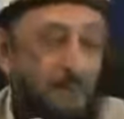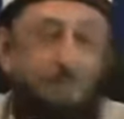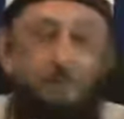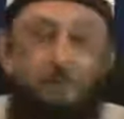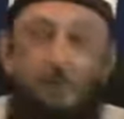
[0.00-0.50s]

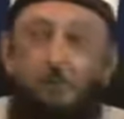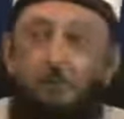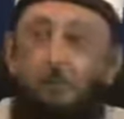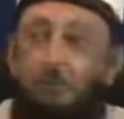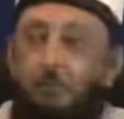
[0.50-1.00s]
And the
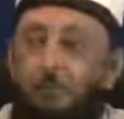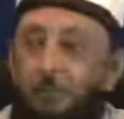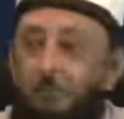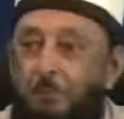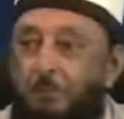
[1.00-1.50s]
Darul Uloom
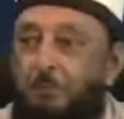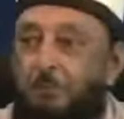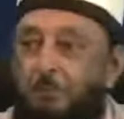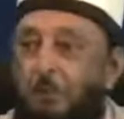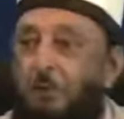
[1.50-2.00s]
that
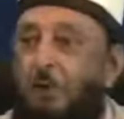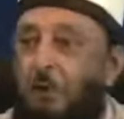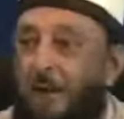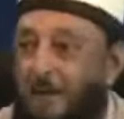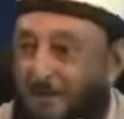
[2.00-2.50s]
produce your
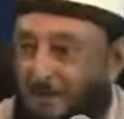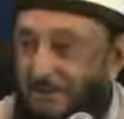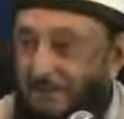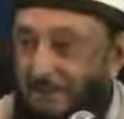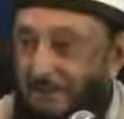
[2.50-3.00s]
ulama,
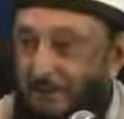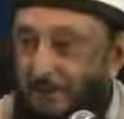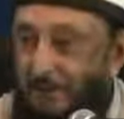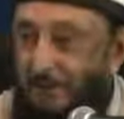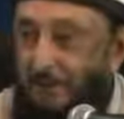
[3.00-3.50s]

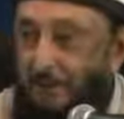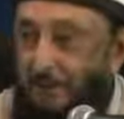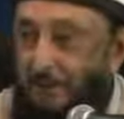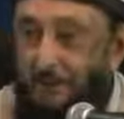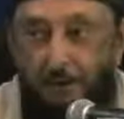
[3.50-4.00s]

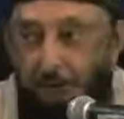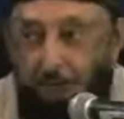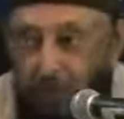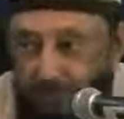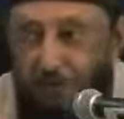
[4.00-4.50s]
they
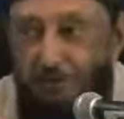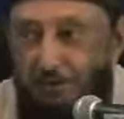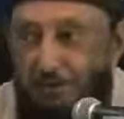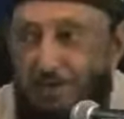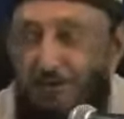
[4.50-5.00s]
don't
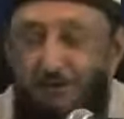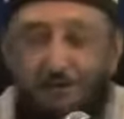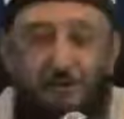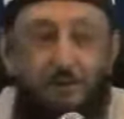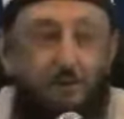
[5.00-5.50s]
teach
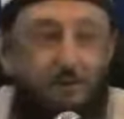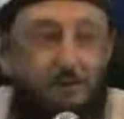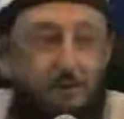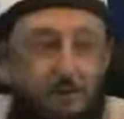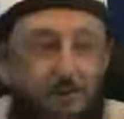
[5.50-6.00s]

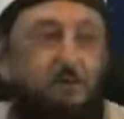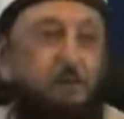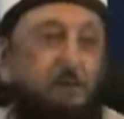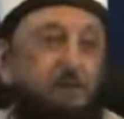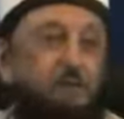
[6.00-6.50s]

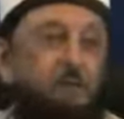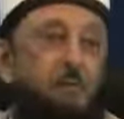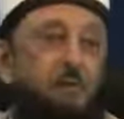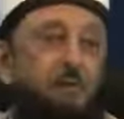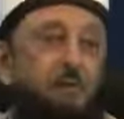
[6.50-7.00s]
international
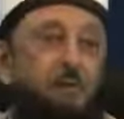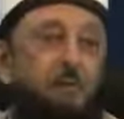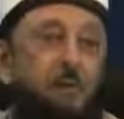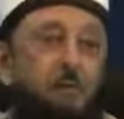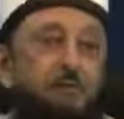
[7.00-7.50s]
monetary
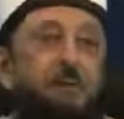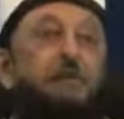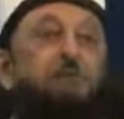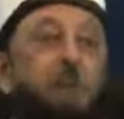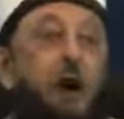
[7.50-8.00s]
economics.
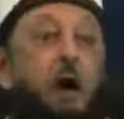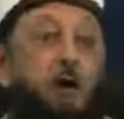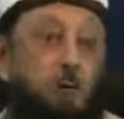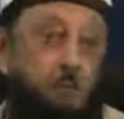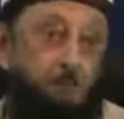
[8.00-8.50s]
And so
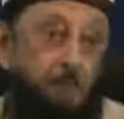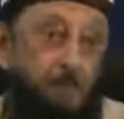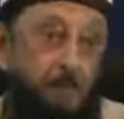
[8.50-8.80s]
how?